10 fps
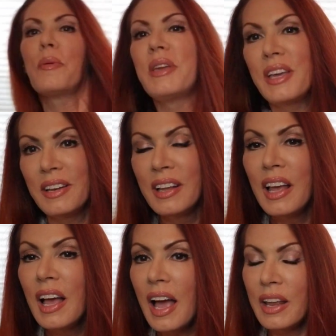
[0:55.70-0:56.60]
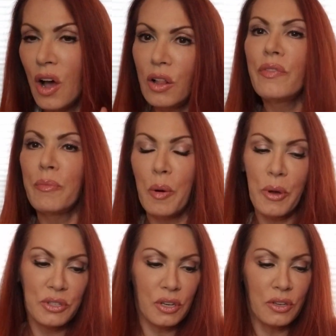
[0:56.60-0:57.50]
to begin. And all of them are
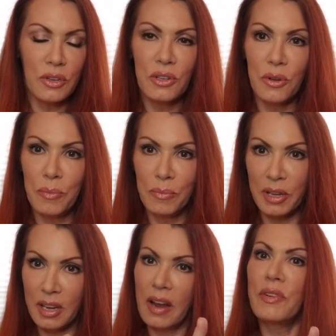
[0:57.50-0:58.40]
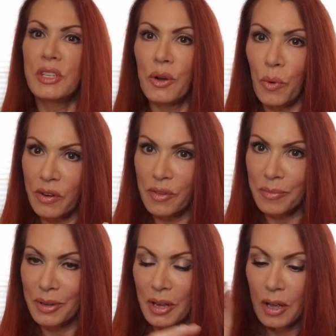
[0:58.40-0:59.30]
posted on YouTube, like every single one of them.
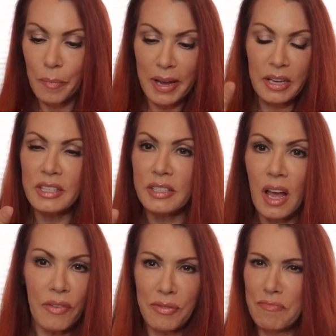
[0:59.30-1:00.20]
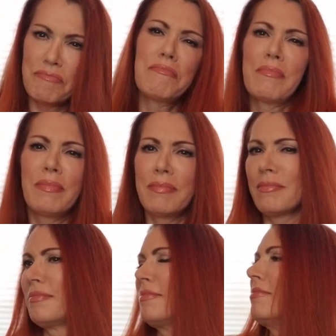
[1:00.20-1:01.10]
My good stuff,
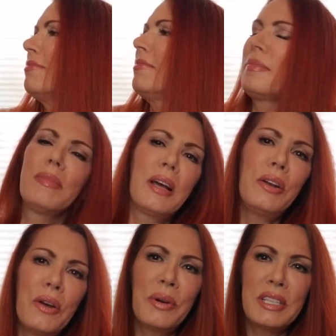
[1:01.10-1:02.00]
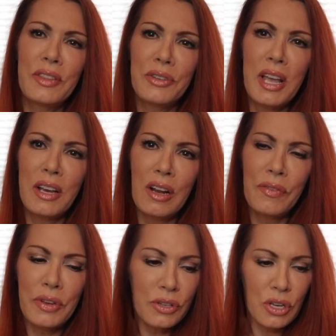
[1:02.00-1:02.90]
I don't know, it's either taken off
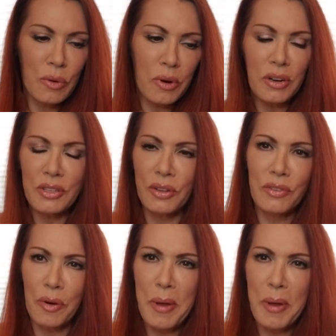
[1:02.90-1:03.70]
YouTube or it's only for